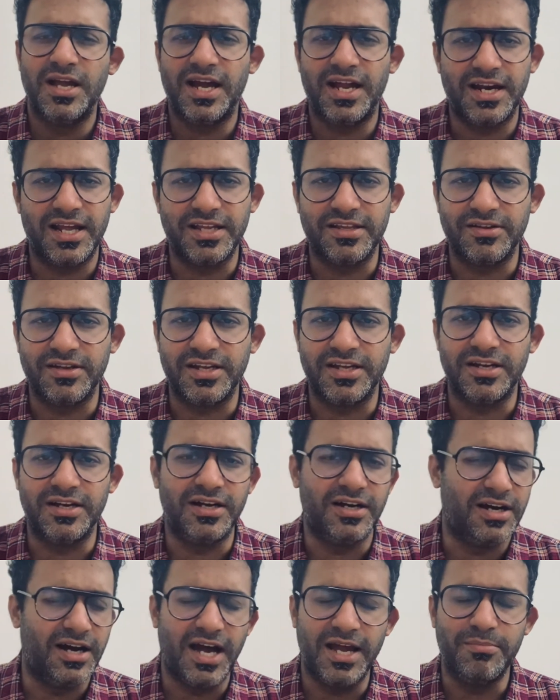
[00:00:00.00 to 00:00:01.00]
And
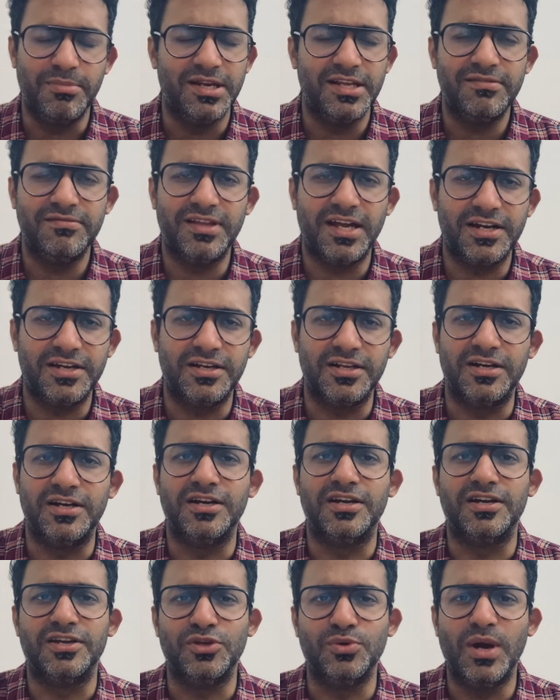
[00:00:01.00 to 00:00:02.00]
I believe that
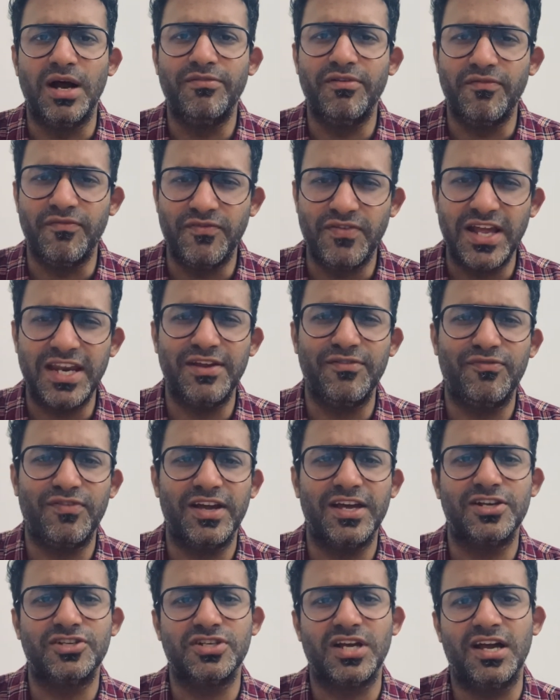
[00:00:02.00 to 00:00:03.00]
you have a very
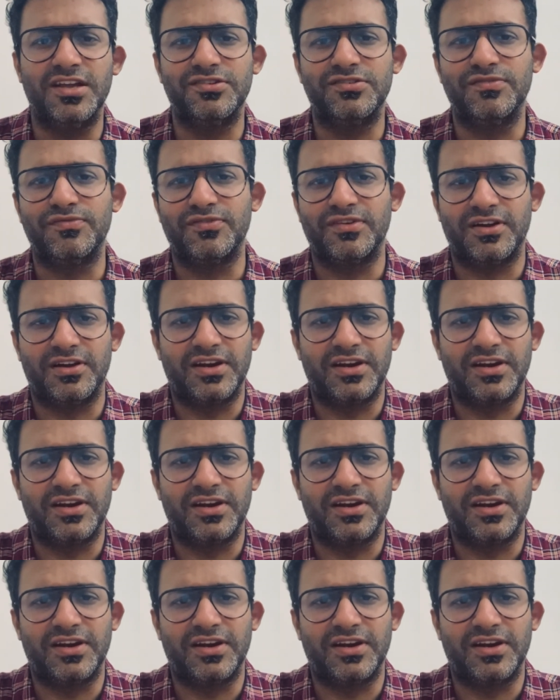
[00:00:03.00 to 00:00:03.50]
fair chance of